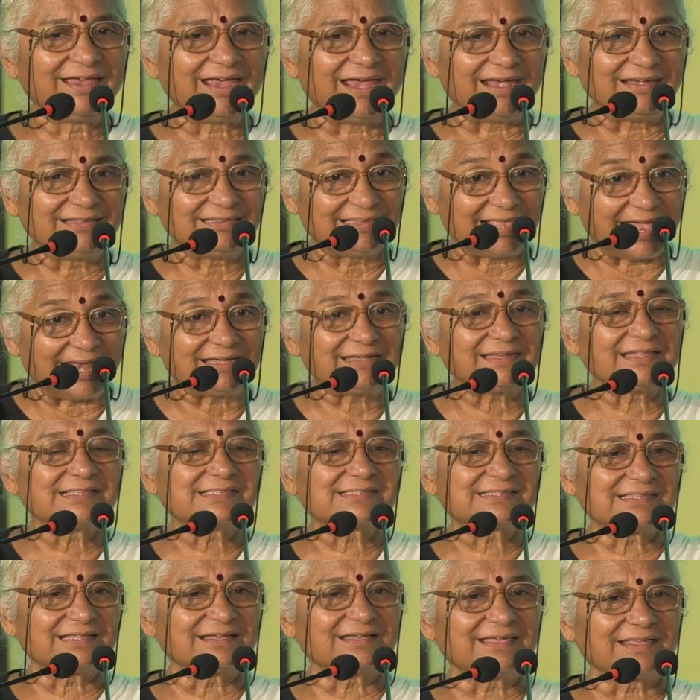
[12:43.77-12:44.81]
And that
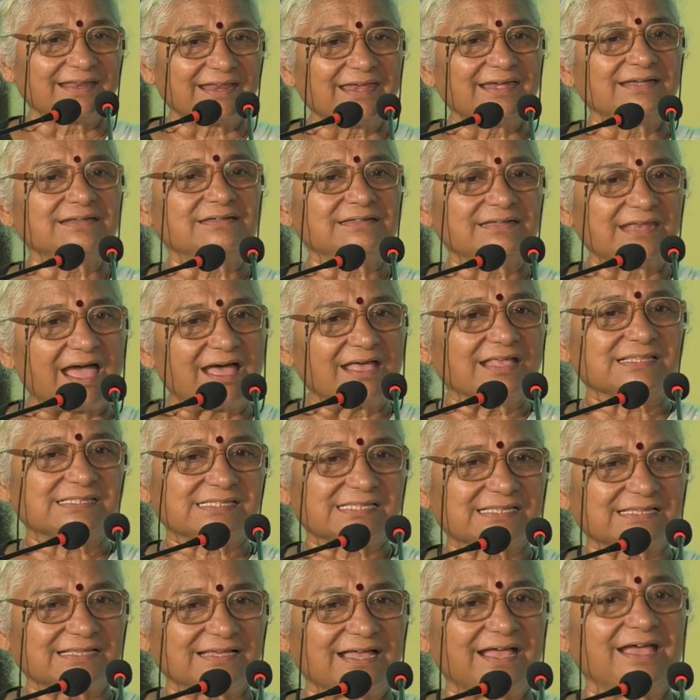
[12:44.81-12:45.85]
is the great
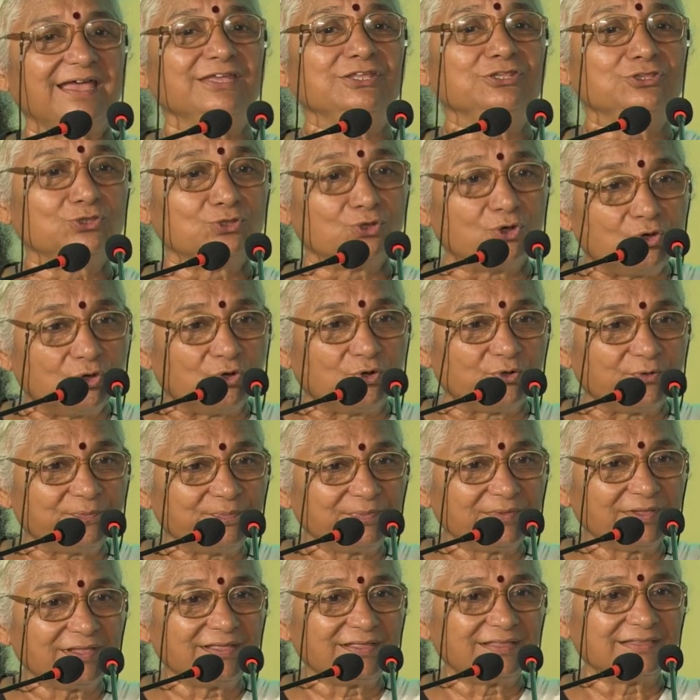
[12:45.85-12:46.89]
task I
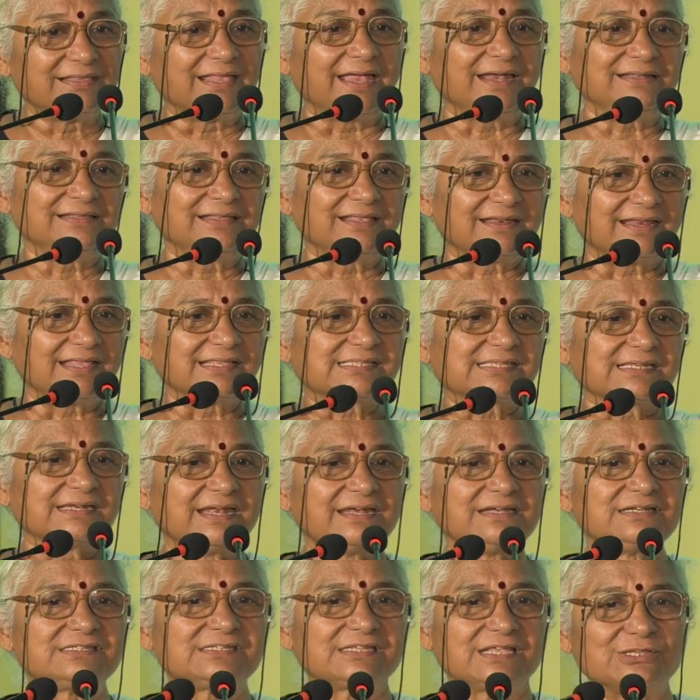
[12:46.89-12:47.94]
know that the
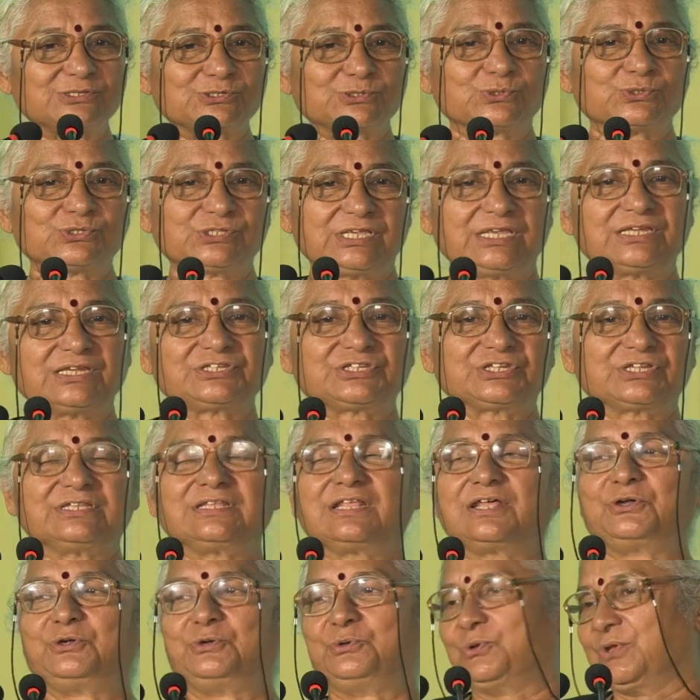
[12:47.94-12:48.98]
Residents Association
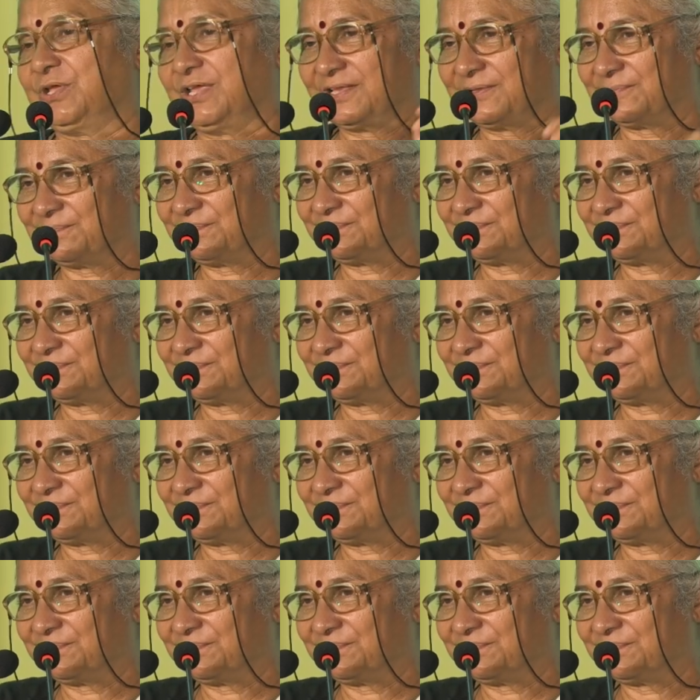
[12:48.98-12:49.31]
are doing.